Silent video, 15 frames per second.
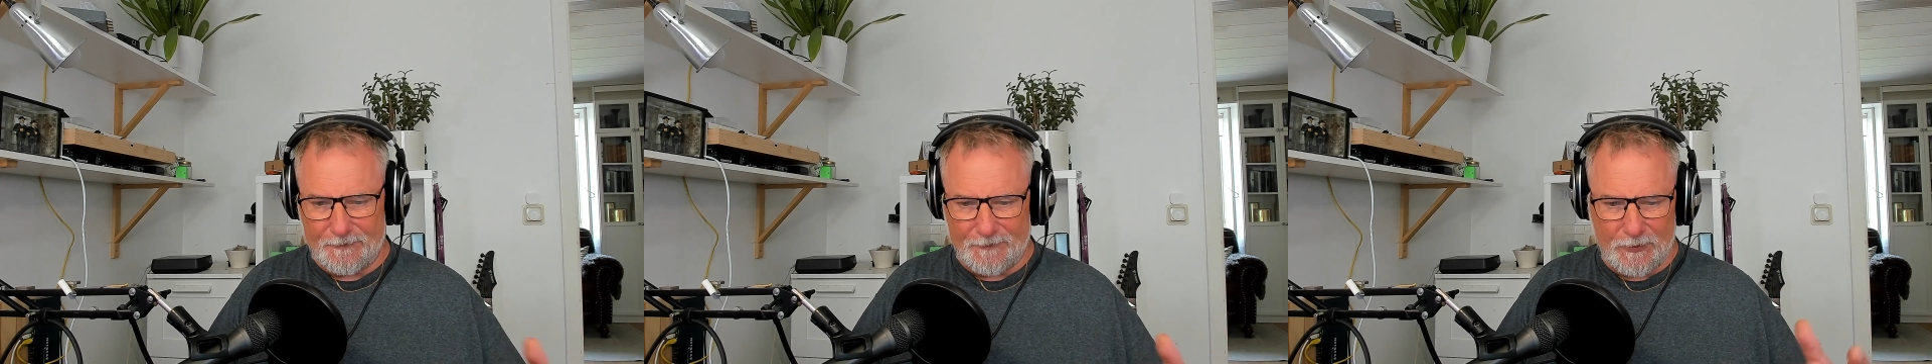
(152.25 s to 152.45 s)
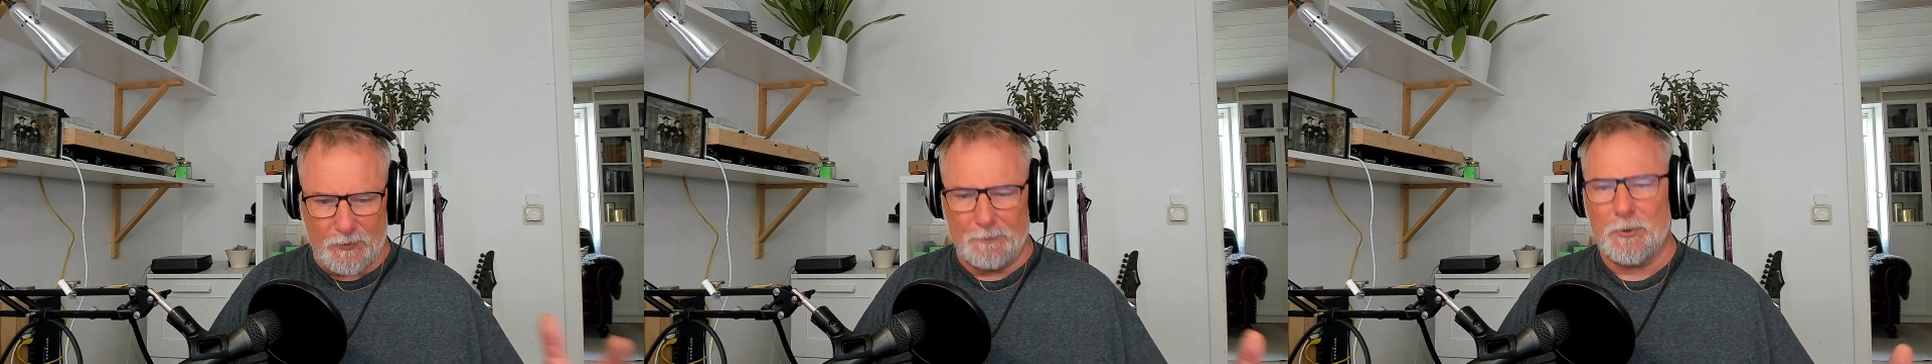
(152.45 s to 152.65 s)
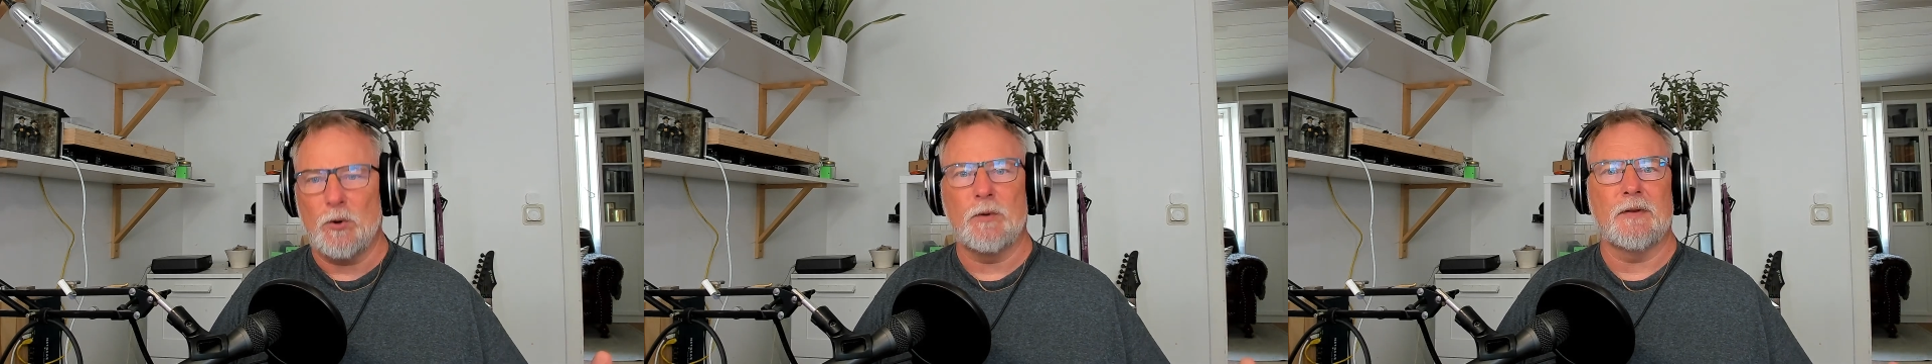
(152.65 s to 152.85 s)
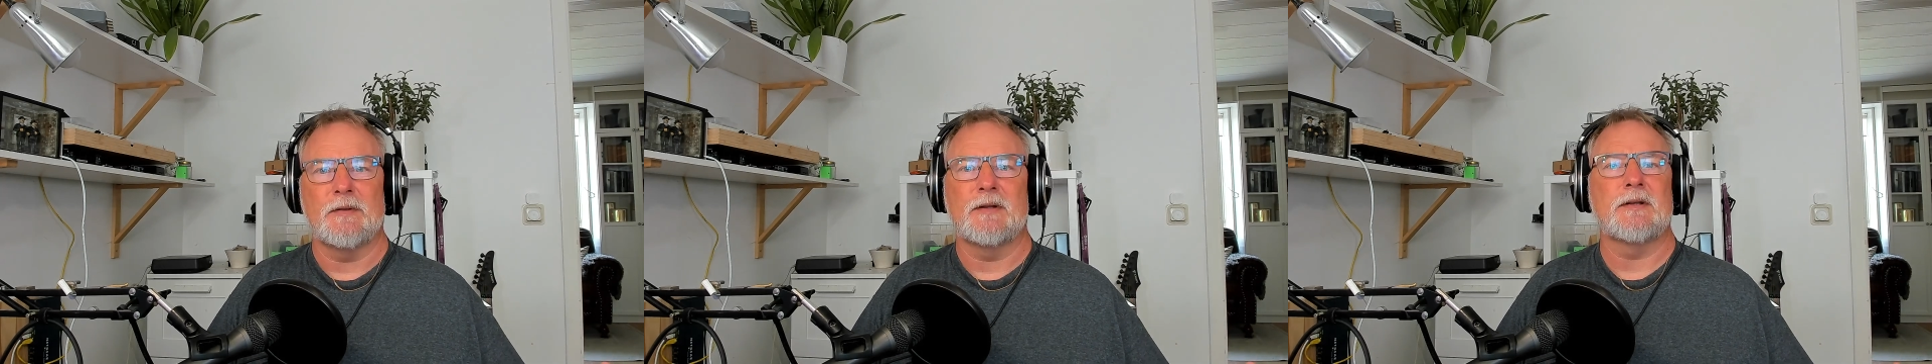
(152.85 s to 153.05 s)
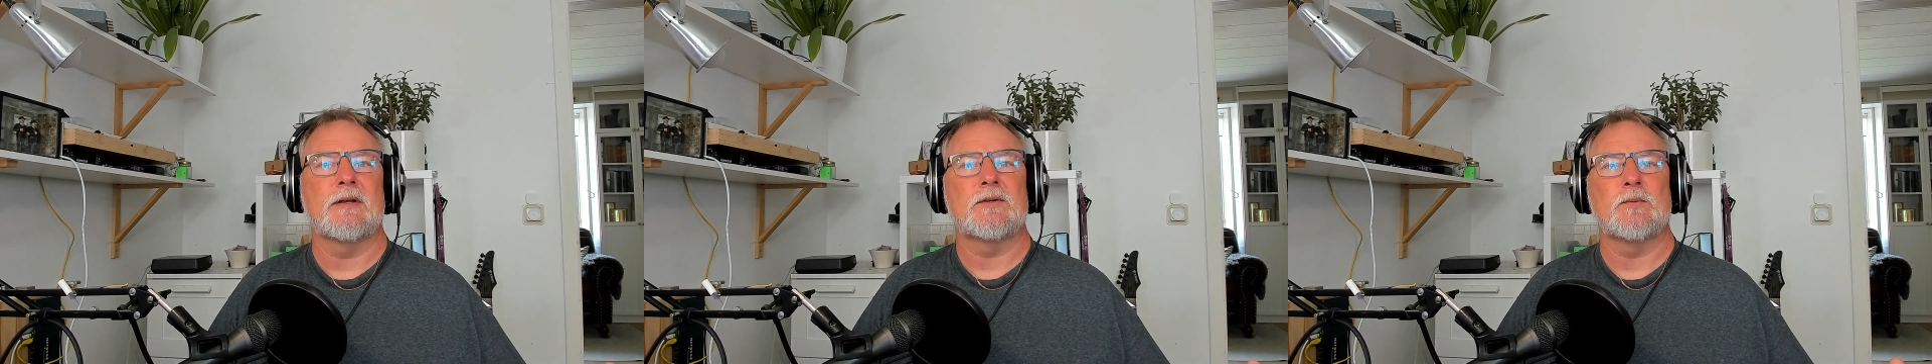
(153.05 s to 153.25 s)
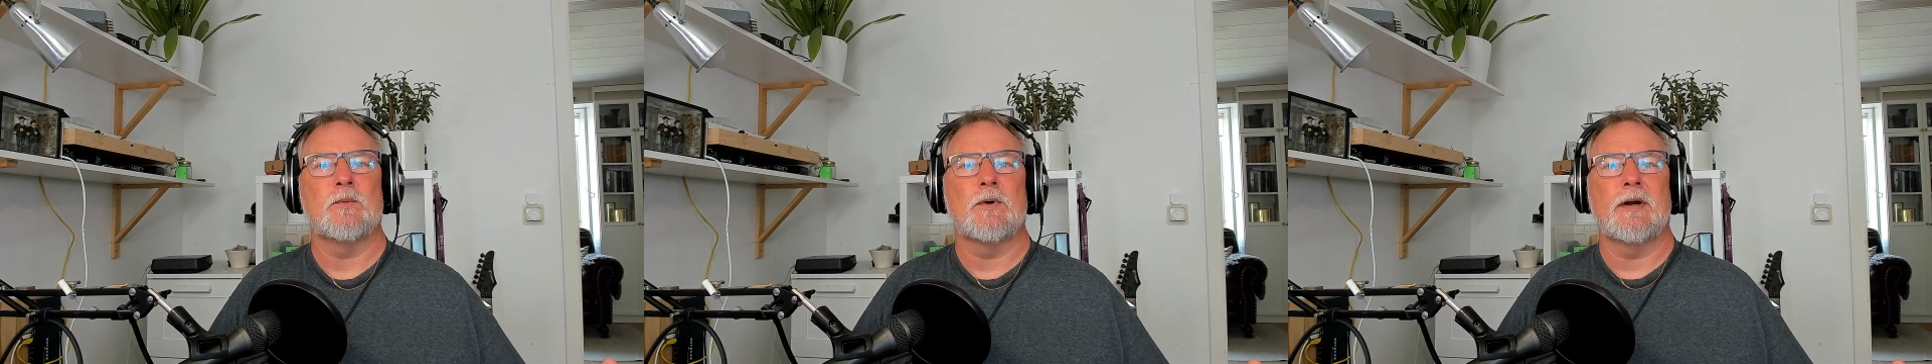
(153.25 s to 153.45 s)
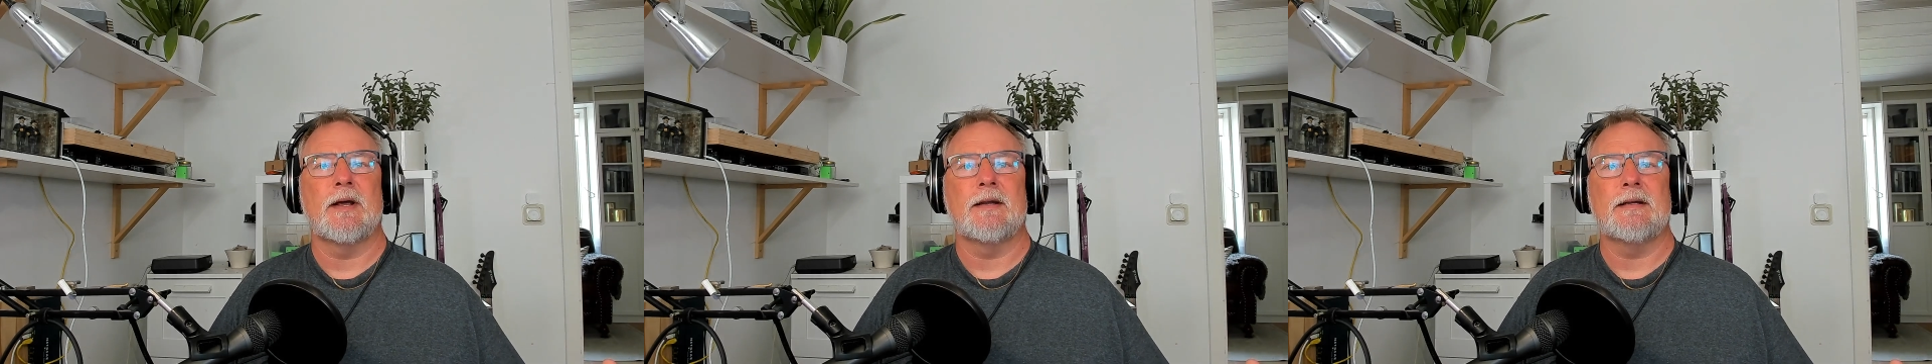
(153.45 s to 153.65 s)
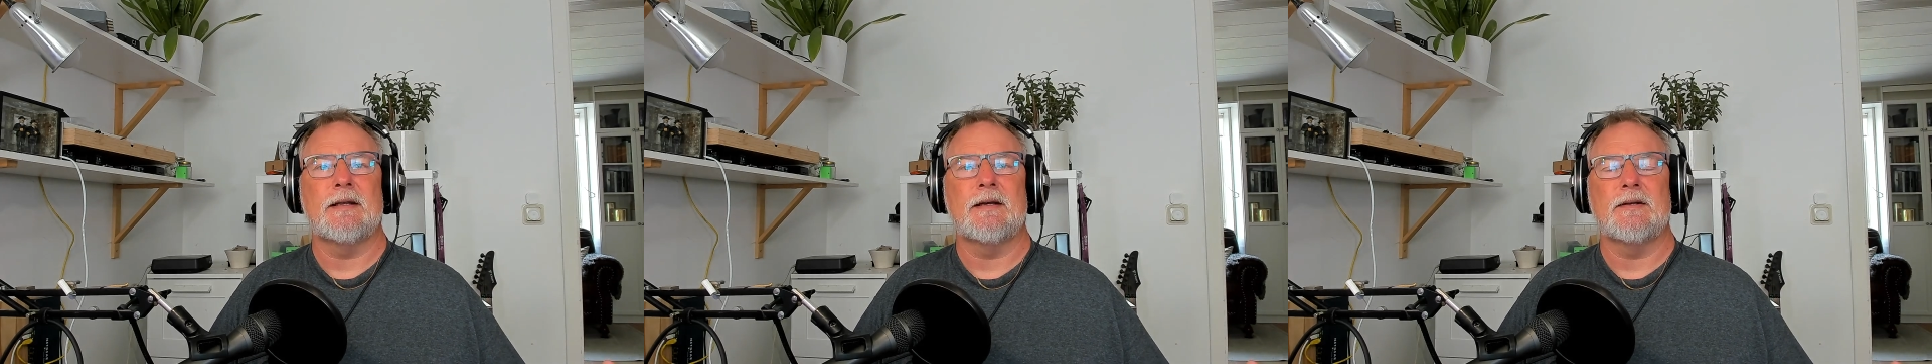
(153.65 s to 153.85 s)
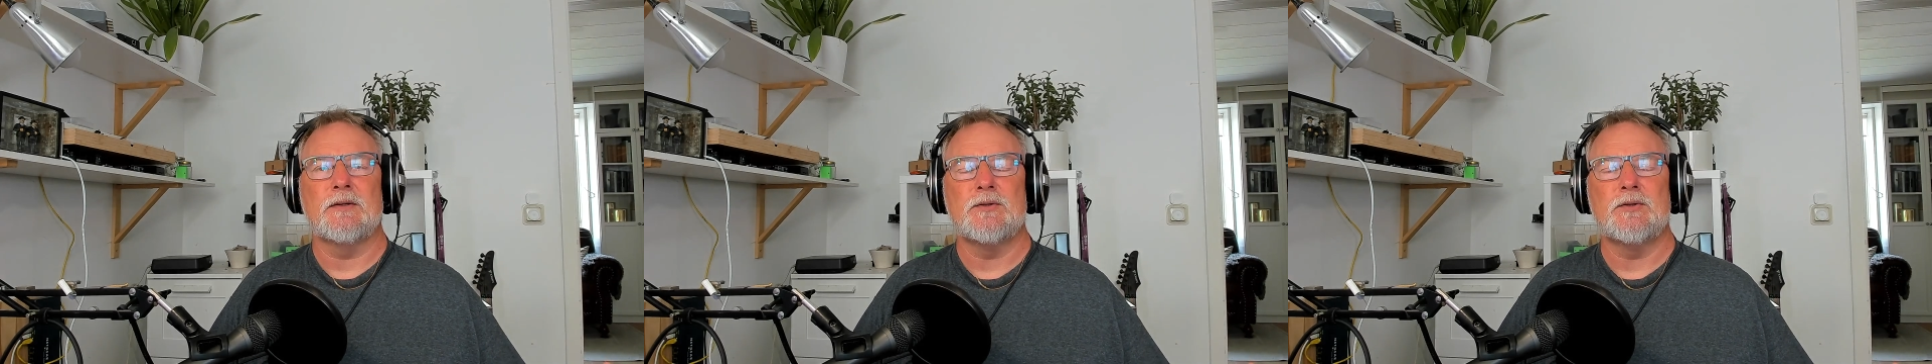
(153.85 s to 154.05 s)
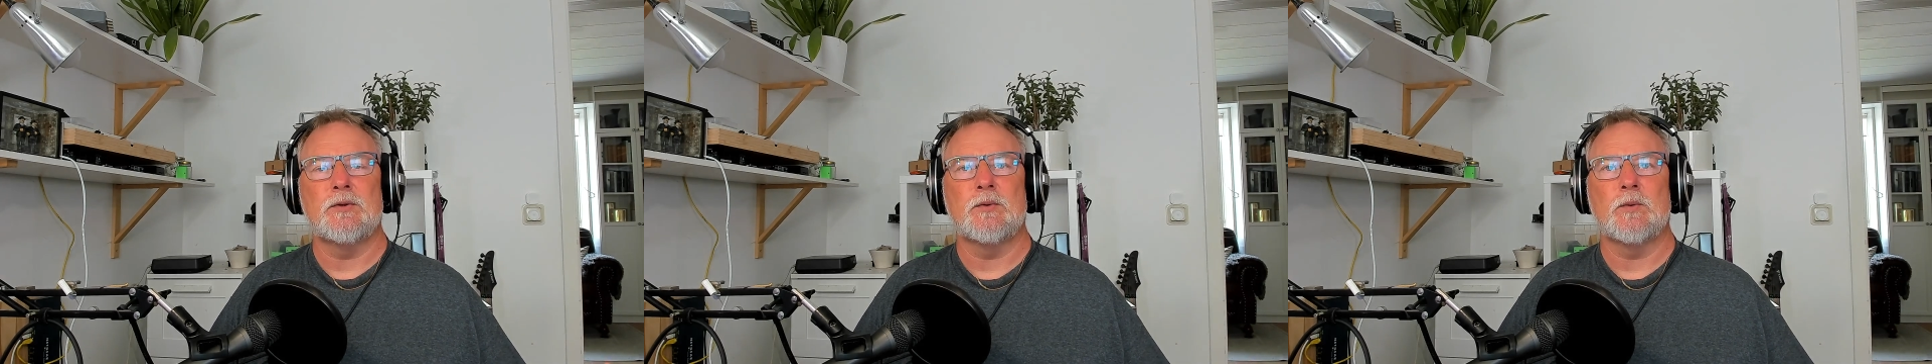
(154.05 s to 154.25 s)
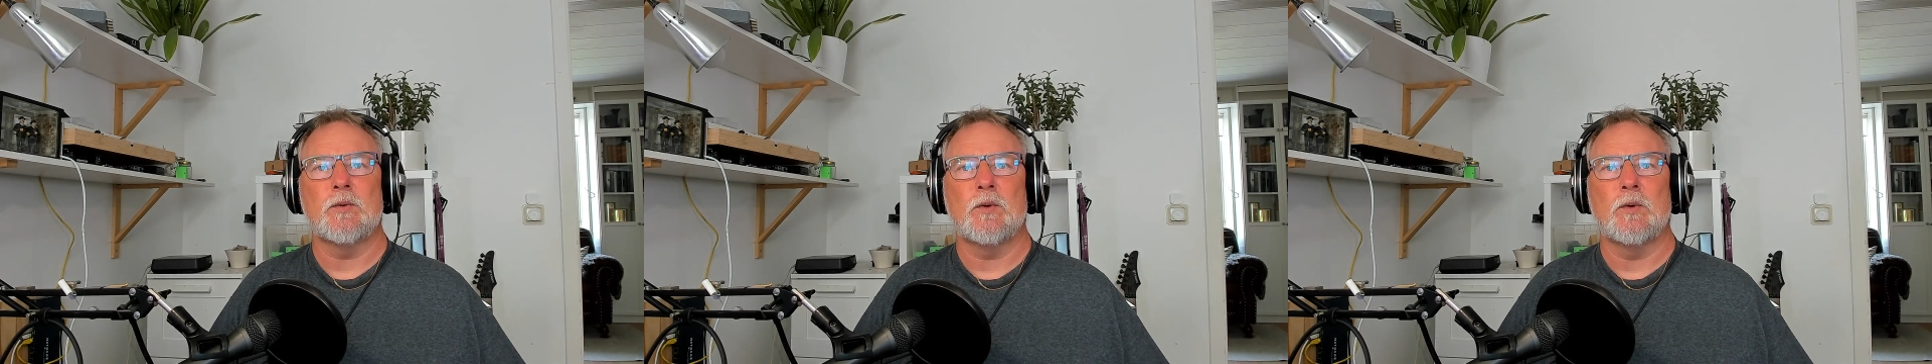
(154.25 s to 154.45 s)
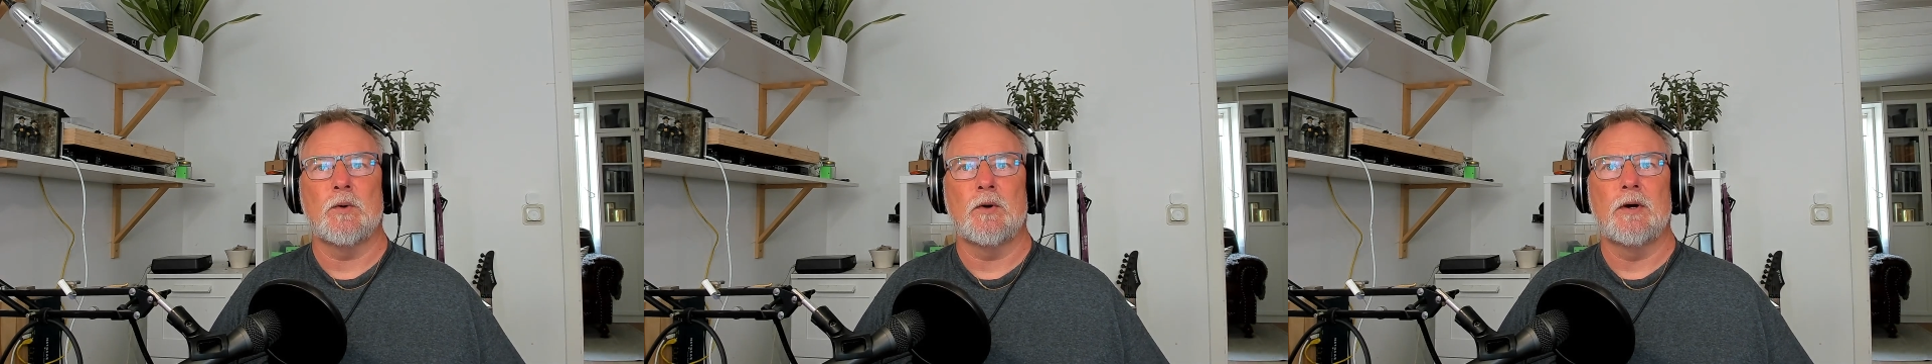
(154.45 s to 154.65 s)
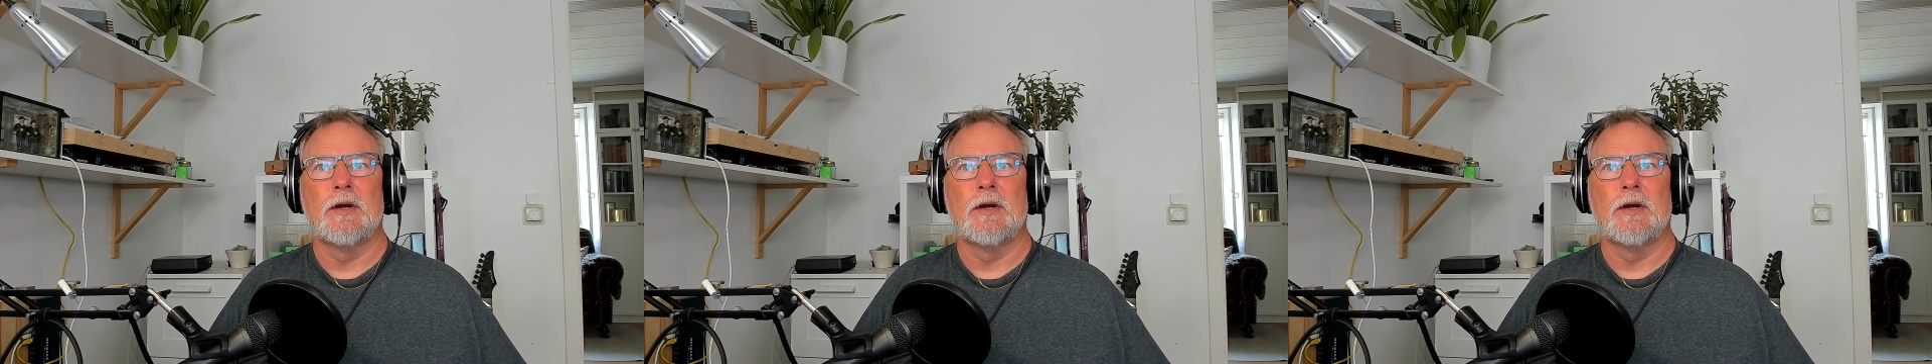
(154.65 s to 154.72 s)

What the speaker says: component that does what I needed to do, or